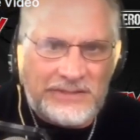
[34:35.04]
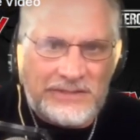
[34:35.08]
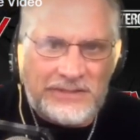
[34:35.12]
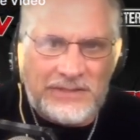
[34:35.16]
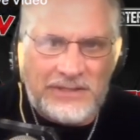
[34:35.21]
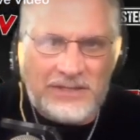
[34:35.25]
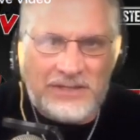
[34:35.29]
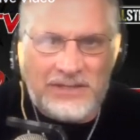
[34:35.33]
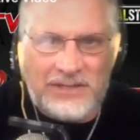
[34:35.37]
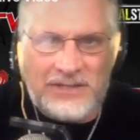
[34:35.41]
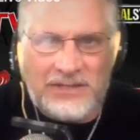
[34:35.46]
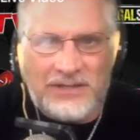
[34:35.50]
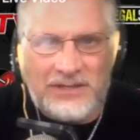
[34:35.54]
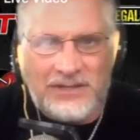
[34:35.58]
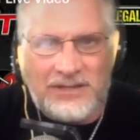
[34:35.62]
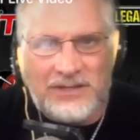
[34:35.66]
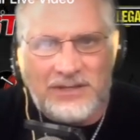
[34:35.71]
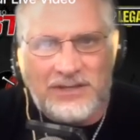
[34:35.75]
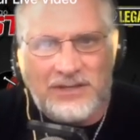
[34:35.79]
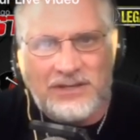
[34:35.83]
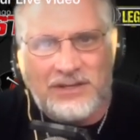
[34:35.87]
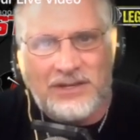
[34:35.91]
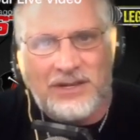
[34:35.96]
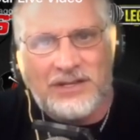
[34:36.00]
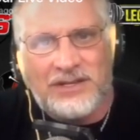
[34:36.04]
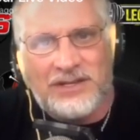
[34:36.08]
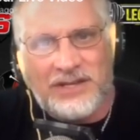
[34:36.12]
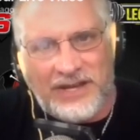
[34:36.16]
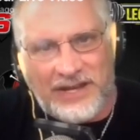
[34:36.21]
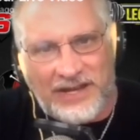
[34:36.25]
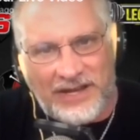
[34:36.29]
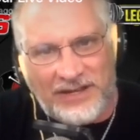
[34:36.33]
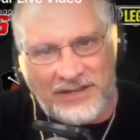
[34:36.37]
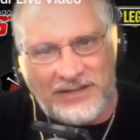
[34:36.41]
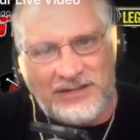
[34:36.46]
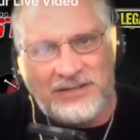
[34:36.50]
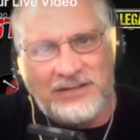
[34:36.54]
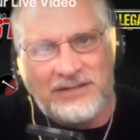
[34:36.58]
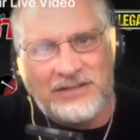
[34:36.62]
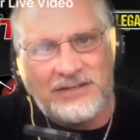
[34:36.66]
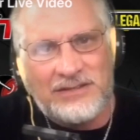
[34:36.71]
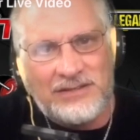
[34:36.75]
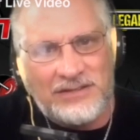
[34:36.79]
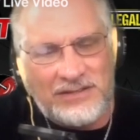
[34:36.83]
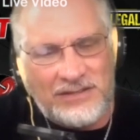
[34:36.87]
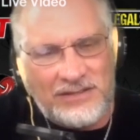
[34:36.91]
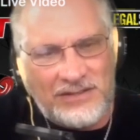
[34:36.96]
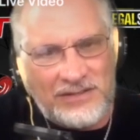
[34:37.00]
happy being me and just
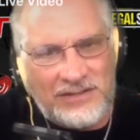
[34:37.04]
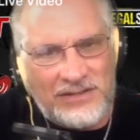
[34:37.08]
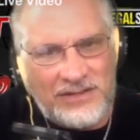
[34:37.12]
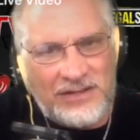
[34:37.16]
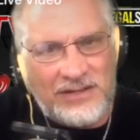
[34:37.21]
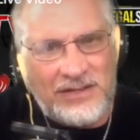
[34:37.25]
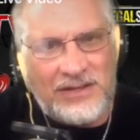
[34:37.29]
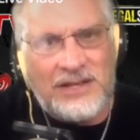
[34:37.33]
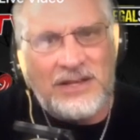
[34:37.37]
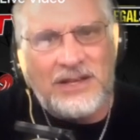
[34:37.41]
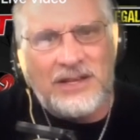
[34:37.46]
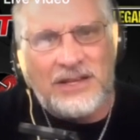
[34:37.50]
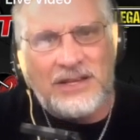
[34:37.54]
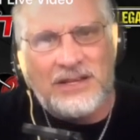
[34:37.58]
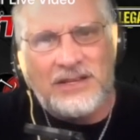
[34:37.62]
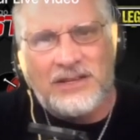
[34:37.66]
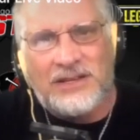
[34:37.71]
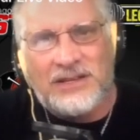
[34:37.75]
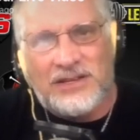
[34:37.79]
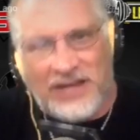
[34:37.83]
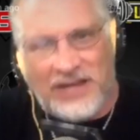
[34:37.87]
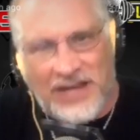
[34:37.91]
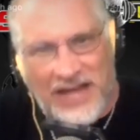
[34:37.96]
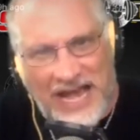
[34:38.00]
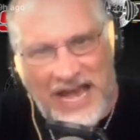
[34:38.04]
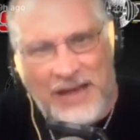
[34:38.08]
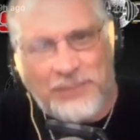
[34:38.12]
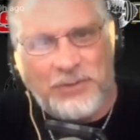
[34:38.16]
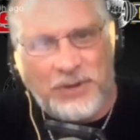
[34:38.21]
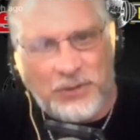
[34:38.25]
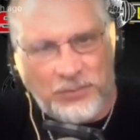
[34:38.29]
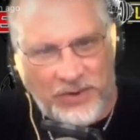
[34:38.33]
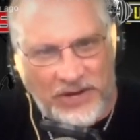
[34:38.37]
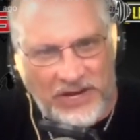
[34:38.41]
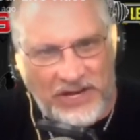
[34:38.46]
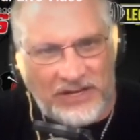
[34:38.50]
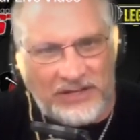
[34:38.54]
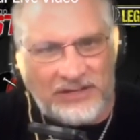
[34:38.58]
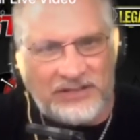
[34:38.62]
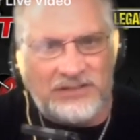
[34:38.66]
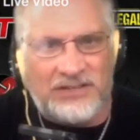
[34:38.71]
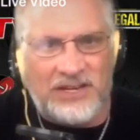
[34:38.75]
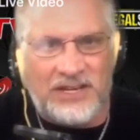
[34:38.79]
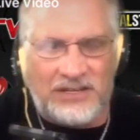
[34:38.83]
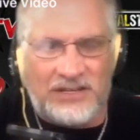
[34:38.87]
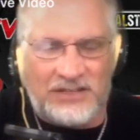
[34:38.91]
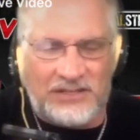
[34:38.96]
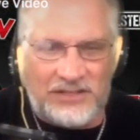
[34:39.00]
loving yeah. life. You're
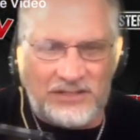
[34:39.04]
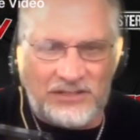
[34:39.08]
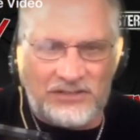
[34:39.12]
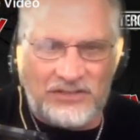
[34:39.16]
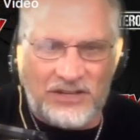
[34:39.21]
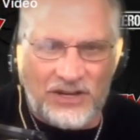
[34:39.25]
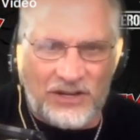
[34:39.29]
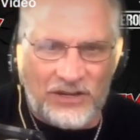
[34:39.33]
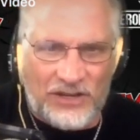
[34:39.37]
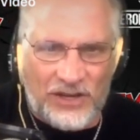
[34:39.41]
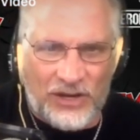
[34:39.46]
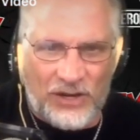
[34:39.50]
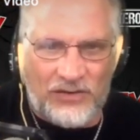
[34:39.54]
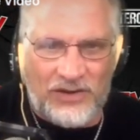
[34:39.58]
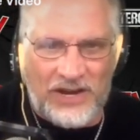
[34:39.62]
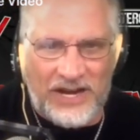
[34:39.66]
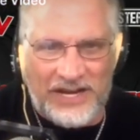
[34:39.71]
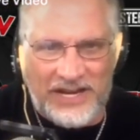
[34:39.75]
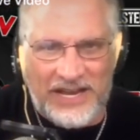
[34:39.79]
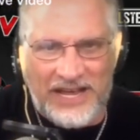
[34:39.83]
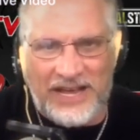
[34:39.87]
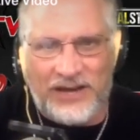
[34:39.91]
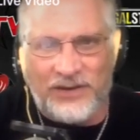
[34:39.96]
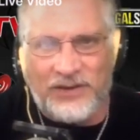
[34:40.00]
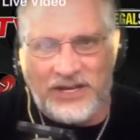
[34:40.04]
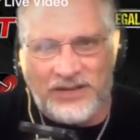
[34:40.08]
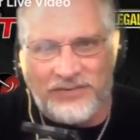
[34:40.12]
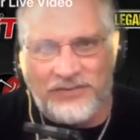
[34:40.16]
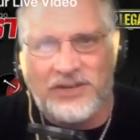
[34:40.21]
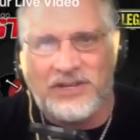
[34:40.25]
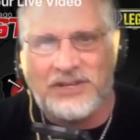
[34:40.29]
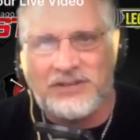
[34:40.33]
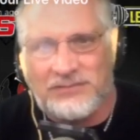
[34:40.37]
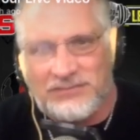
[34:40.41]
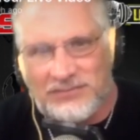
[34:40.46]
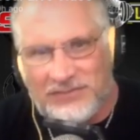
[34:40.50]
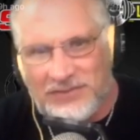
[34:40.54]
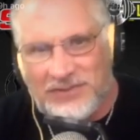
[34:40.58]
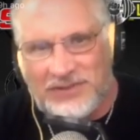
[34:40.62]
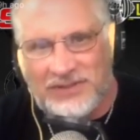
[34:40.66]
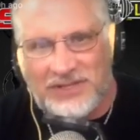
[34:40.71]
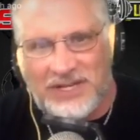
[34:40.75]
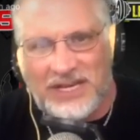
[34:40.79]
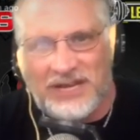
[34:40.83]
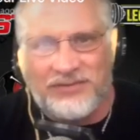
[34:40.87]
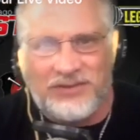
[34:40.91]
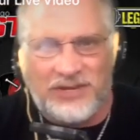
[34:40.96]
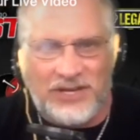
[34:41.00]
happy being single and solo right now? Yeah.
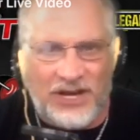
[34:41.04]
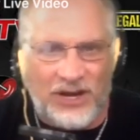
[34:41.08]
Even,